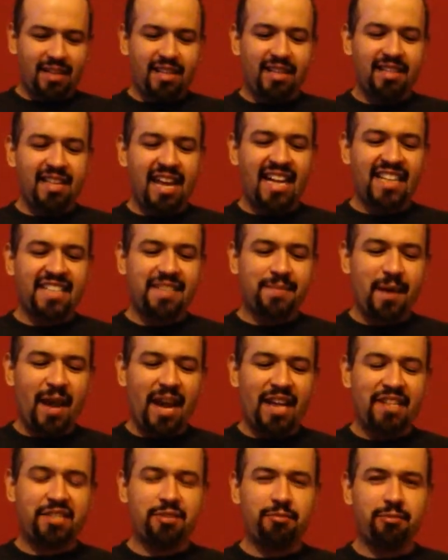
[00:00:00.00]
The next
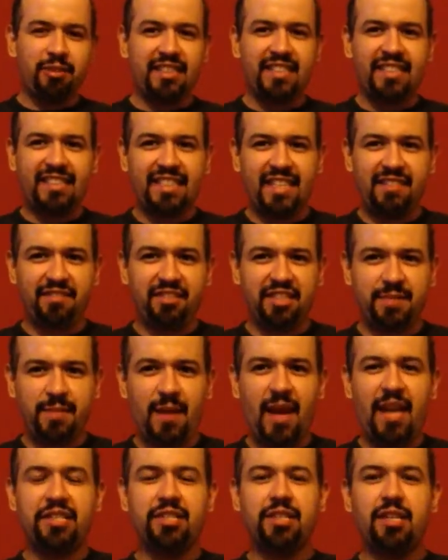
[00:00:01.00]
match was the Divas
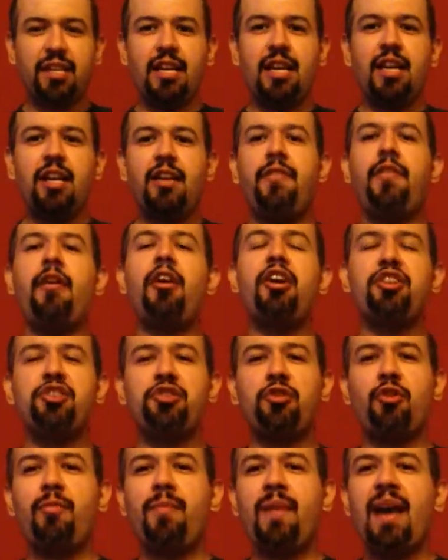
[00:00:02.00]
match. Very
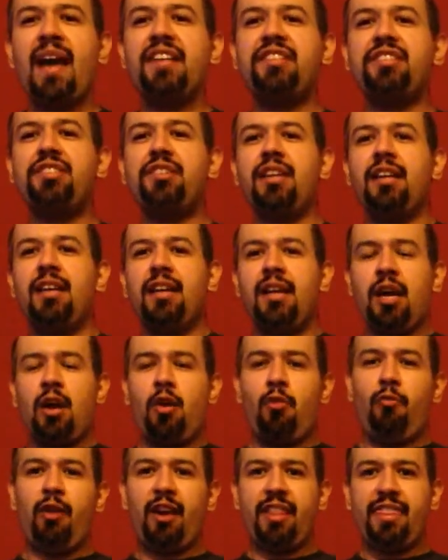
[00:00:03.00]
short match
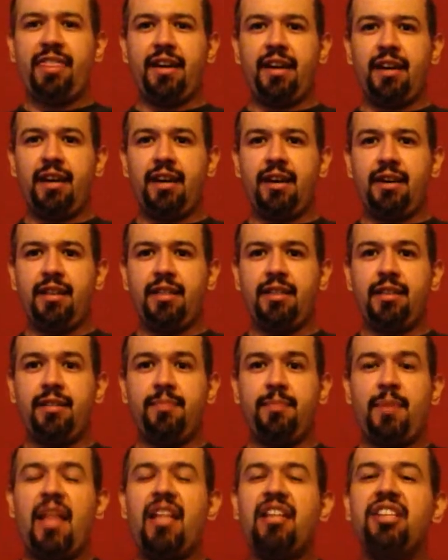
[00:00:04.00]
with the
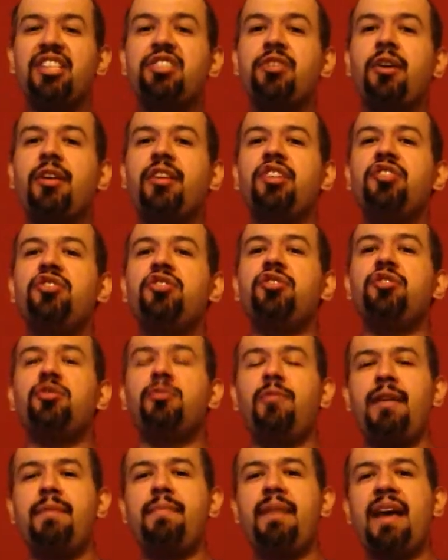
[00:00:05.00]
Bellas trying to do
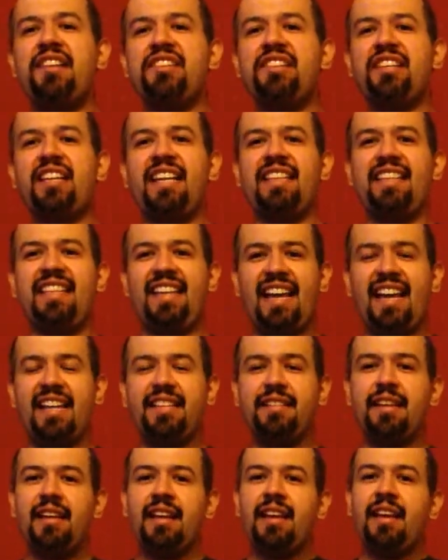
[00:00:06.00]
twin magic at the
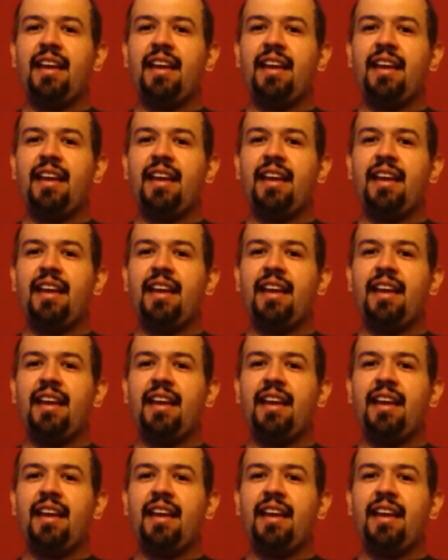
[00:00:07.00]
end.